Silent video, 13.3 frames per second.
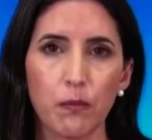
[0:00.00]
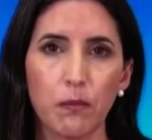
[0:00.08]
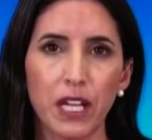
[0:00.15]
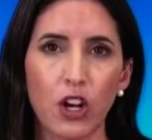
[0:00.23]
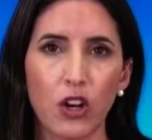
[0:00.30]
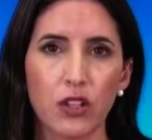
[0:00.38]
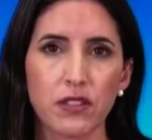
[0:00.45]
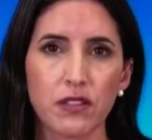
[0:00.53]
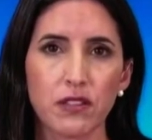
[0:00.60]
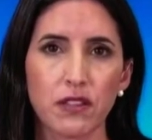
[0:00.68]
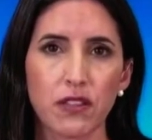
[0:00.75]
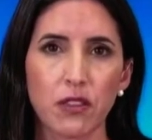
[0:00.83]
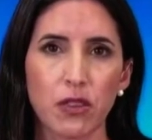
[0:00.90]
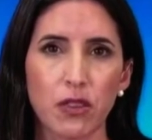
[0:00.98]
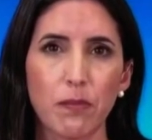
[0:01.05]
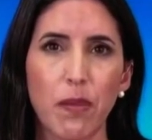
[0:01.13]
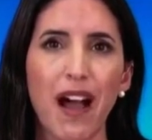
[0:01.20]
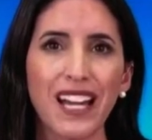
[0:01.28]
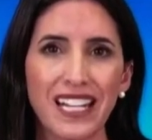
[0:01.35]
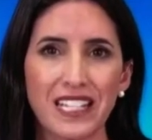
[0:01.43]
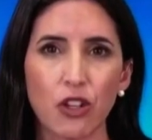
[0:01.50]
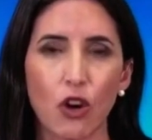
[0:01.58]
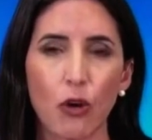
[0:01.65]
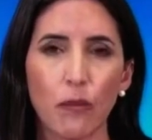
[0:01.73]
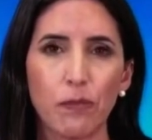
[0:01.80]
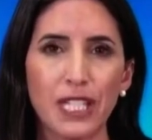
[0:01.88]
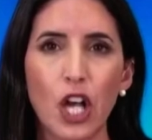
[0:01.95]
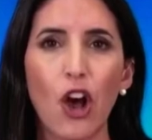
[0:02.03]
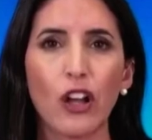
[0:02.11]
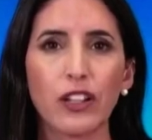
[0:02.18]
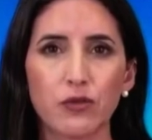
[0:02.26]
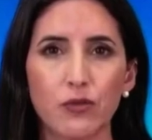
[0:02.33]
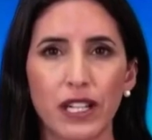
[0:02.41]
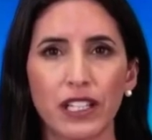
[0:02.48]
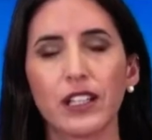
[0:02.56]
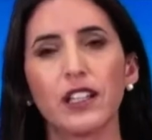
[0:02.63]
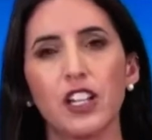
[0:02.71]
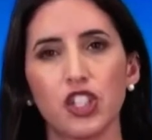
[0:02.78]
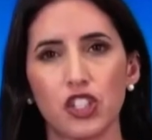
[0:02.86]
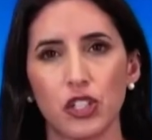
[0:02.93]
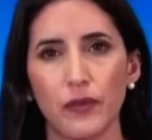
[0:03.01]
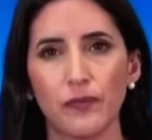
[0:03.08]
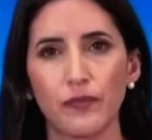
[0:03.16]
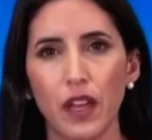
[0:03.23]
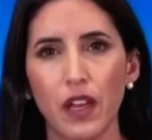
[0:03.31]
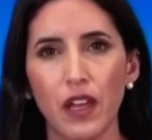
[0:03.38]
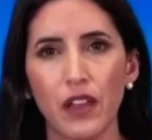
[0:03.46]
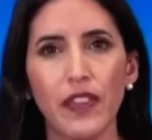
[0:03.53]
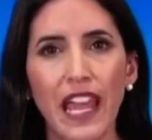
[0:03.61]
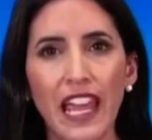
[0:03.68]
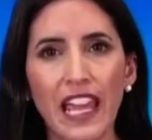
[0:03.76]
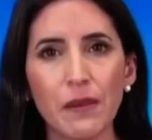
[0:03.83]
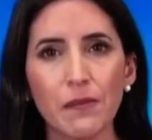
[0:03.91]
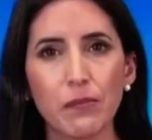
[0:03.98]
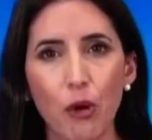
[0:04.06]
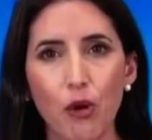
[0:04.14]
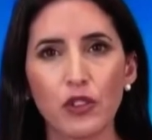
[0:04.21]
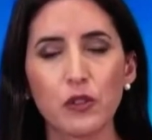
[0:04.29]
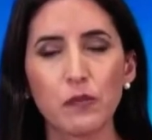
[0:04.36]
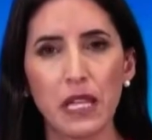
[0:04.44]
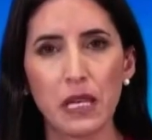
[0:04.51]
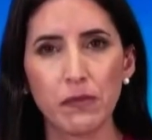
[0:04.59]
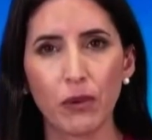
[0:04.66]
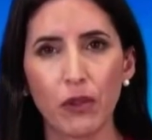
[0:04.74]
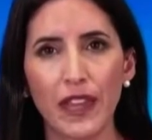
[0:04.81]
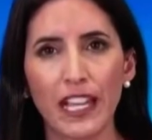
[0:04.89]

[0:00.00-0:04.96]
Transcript: because the bodies are beyond recognition. They burned people.